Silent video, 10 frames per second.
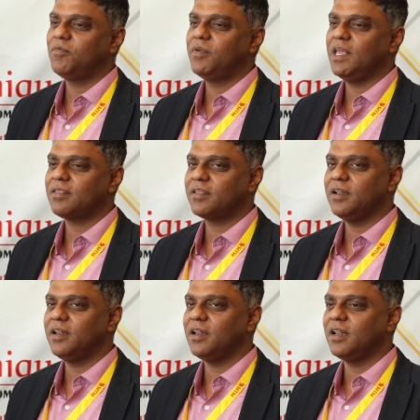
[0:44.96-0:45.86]
We are
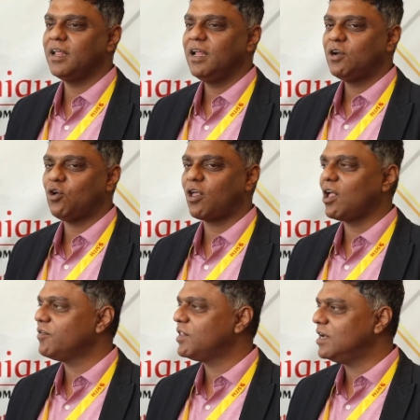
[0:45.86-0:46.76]
still
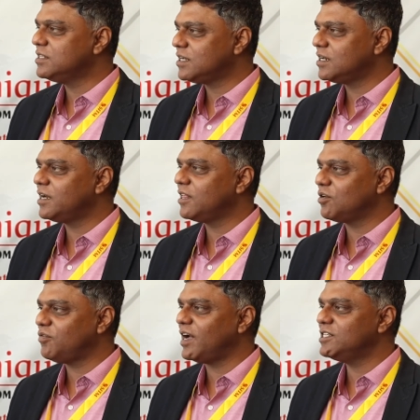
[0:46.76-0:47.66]
talking of the uncertainties
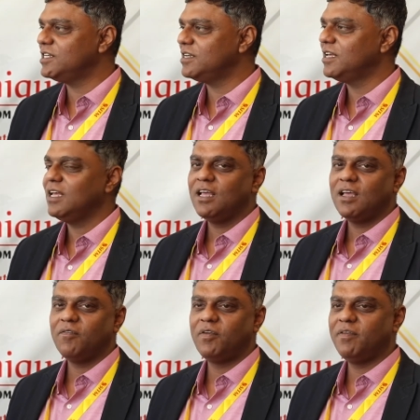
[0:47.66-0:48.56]
of 5G.
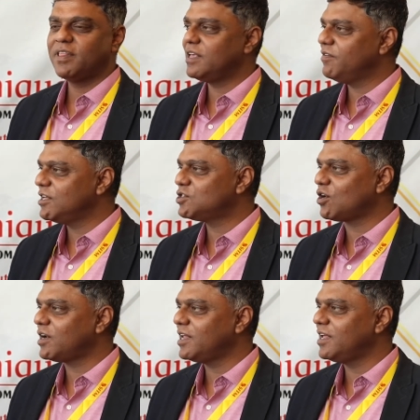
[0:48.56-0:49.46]
We will see very
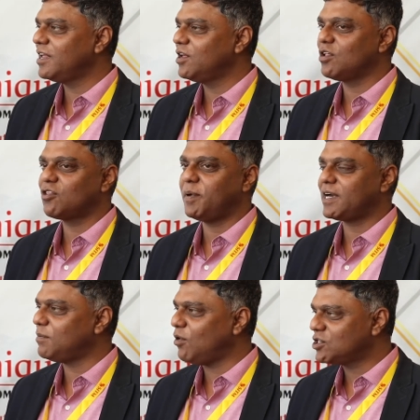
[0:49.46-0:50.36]
shortly, the
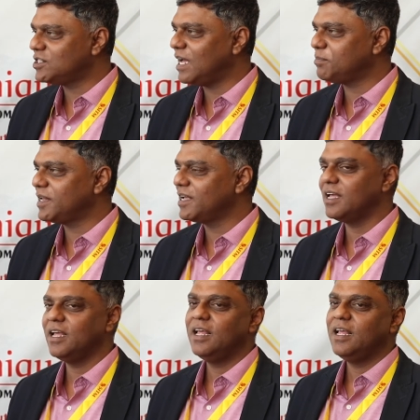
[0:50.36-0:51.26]
spectrum auction
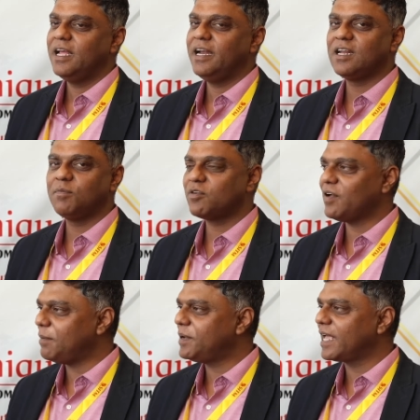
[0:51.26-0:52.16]
happening. In terms of
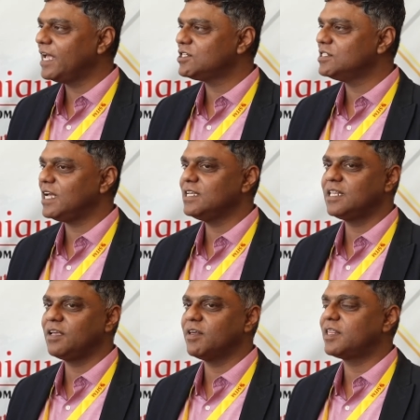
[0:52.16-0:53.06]
applications, I
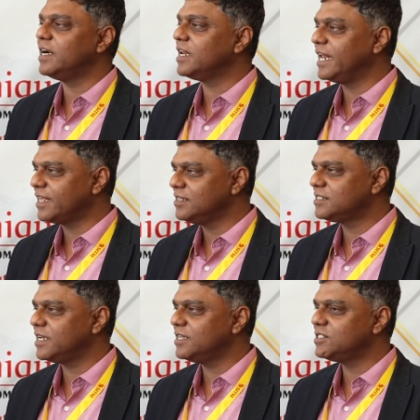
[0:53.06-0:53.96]
think we're still at a nascent
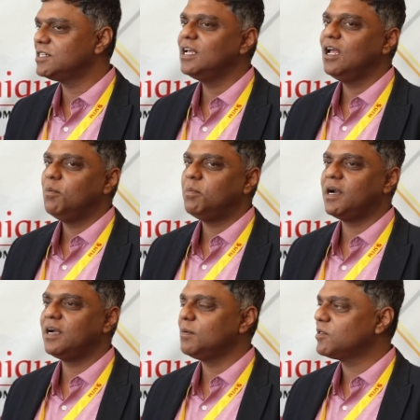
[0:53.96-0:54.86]
stage.
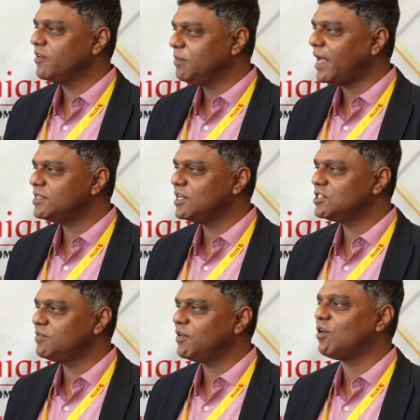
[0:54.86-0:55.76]
But in terms of
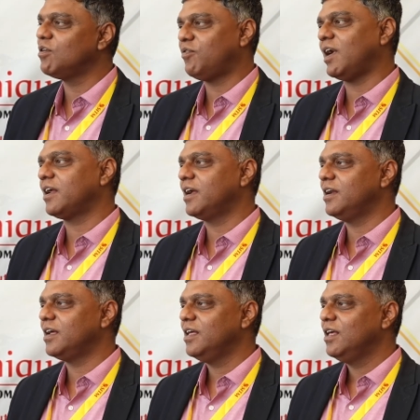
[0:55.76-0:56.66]
imagination, we've gone far ahead.